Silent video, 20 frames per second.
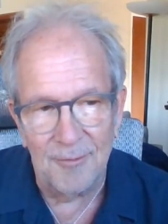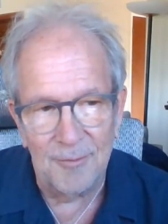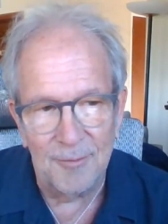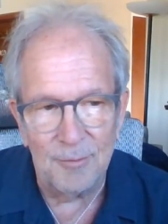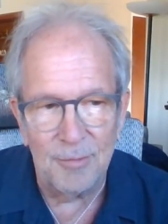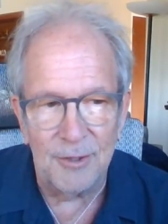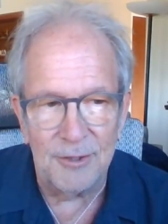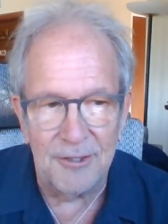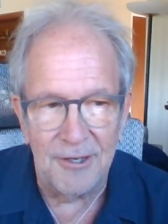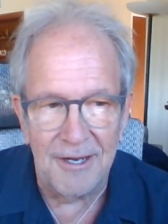
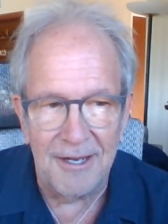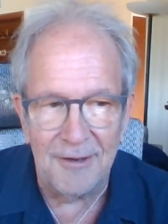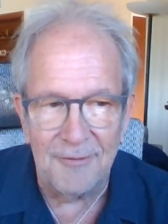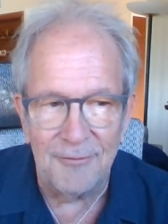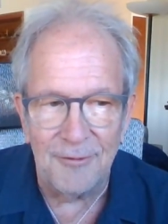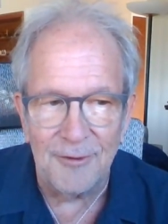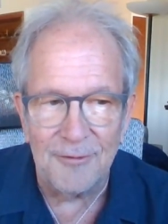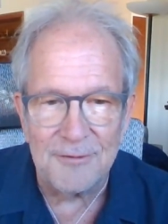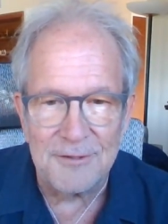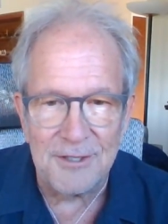put their
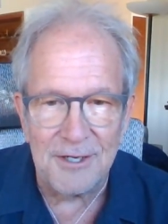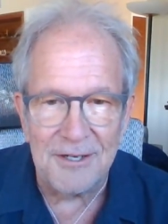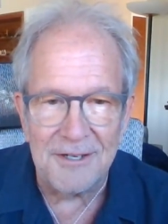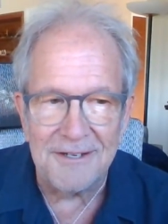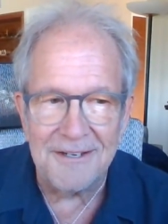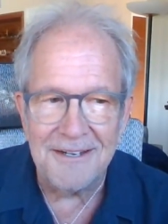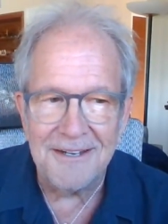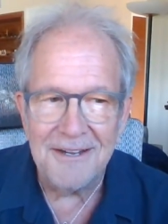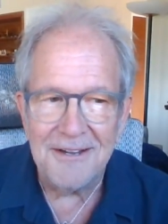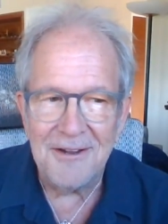headphones
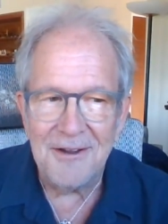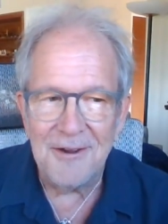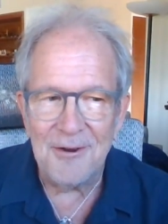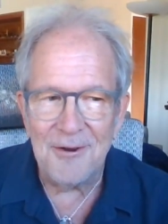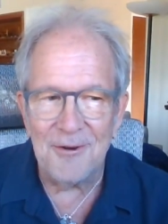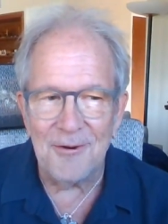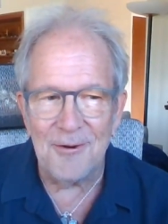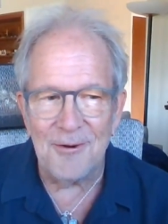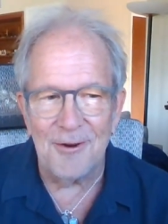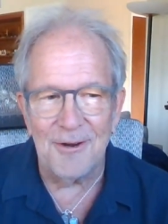on,
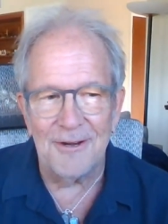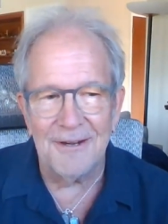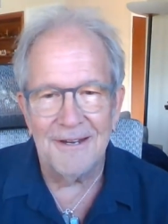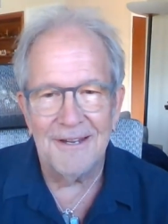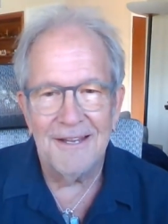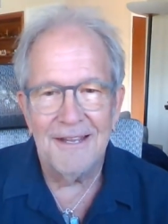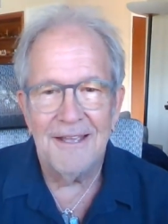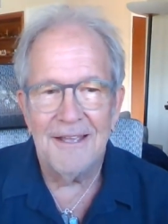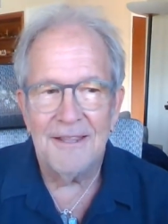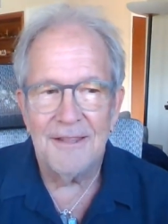or
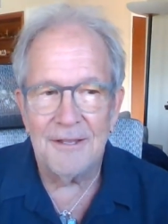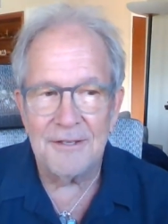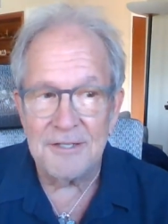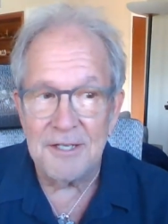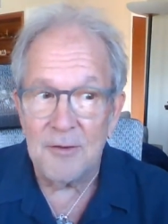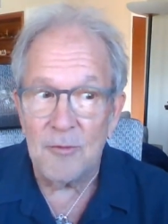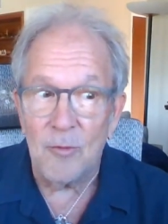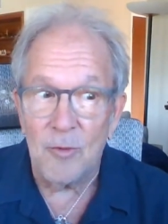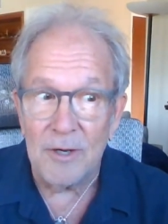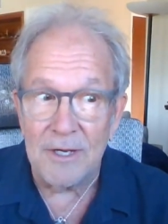they'll say,
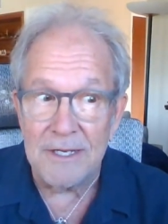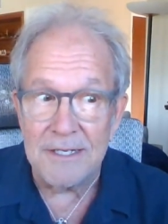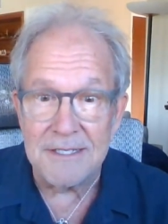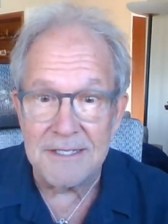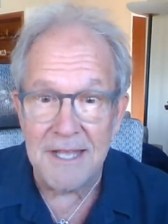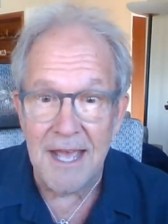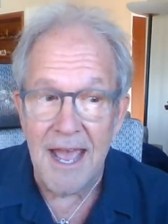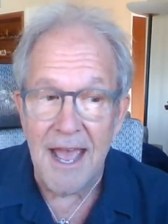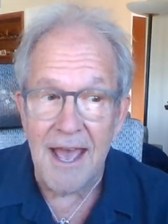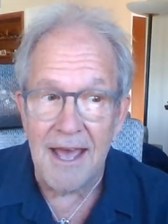"What is
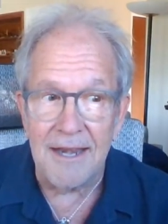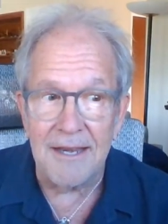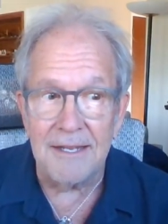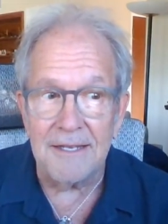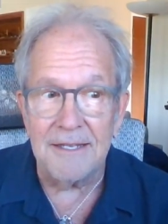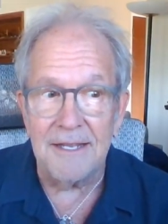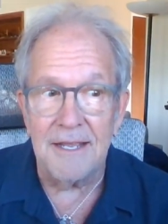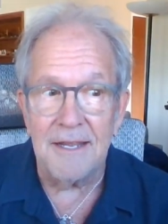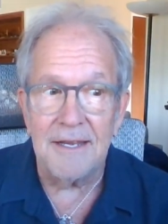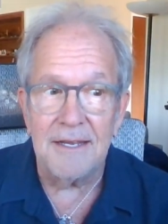that?"
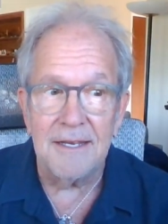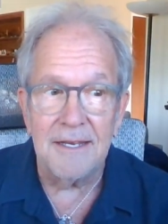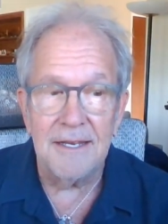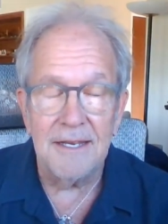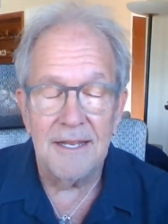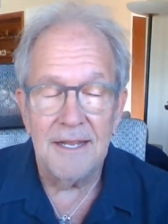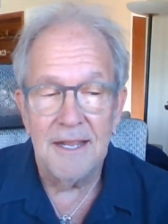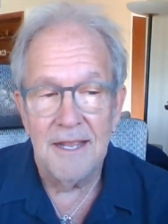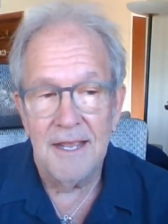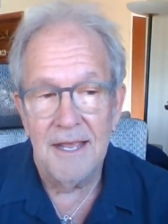And then
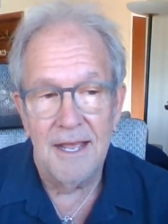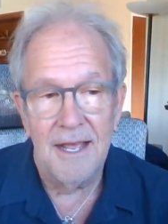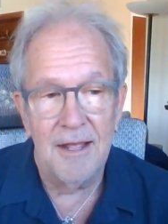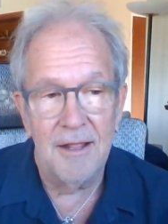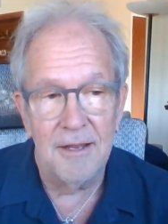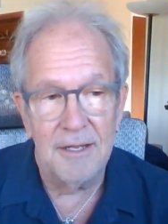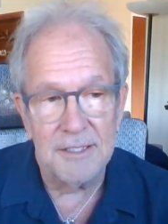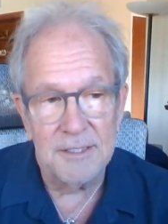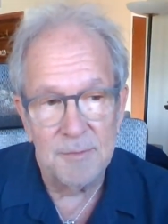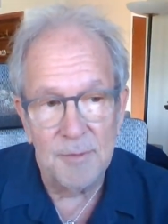
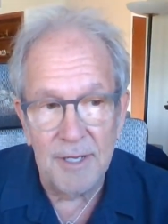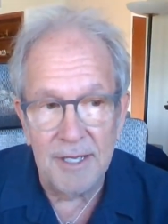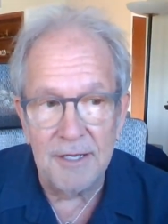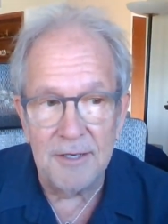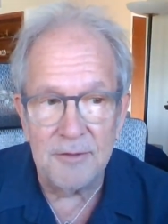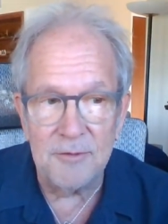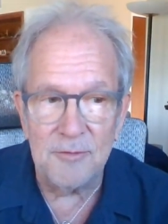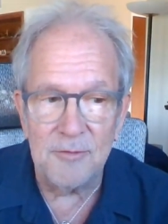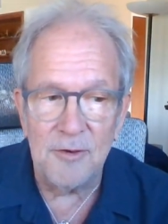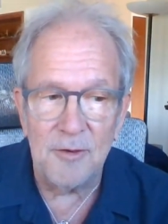I'll explain
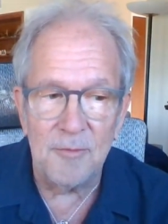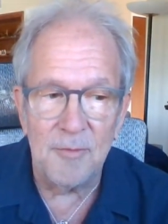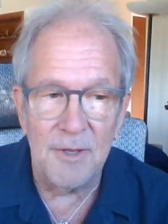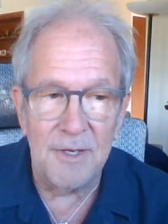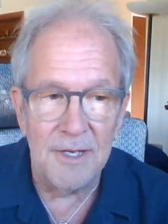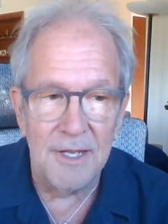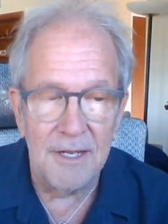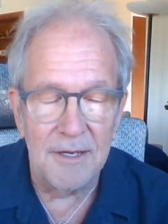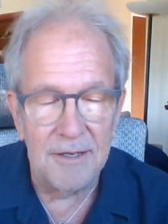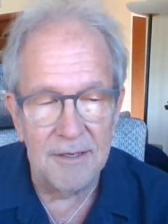it to them,
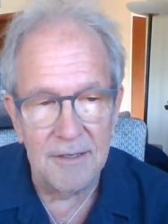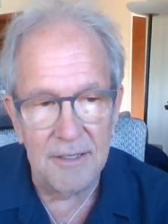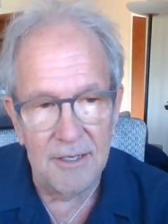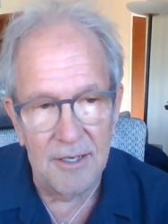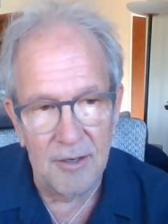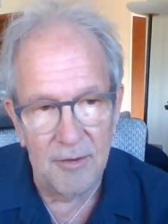and then